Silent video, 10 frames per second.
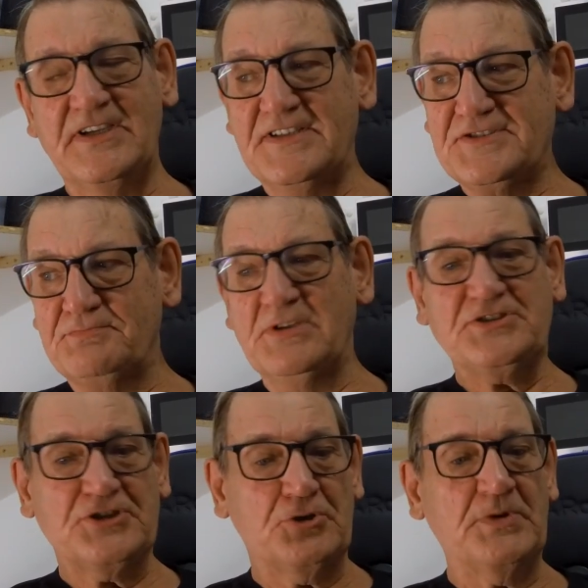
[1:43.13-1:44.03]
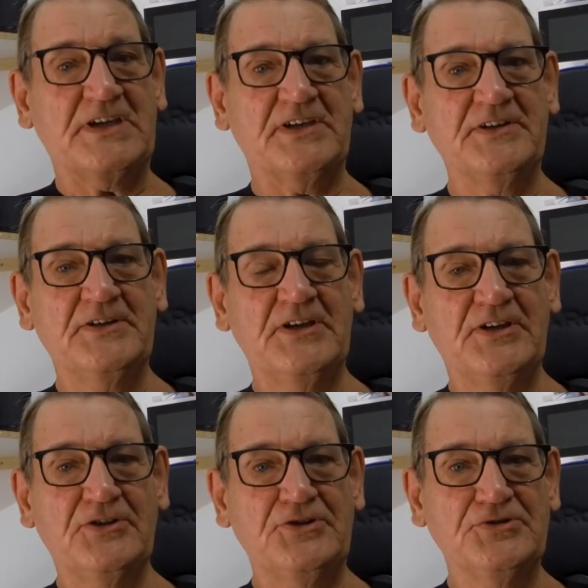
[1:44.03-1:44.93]
It's much quicker
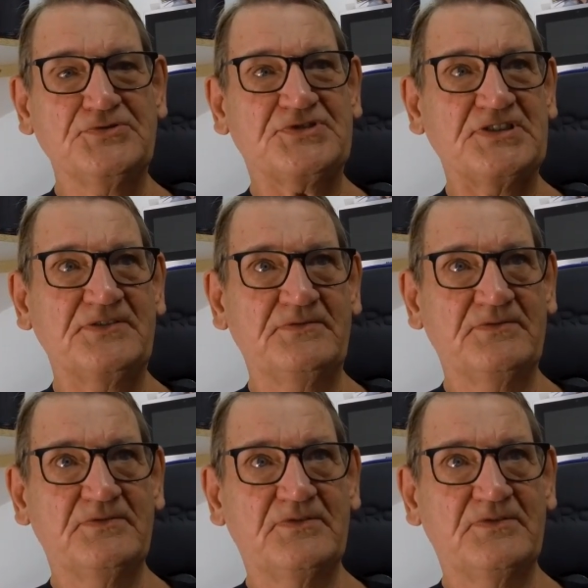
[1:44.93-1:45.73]
using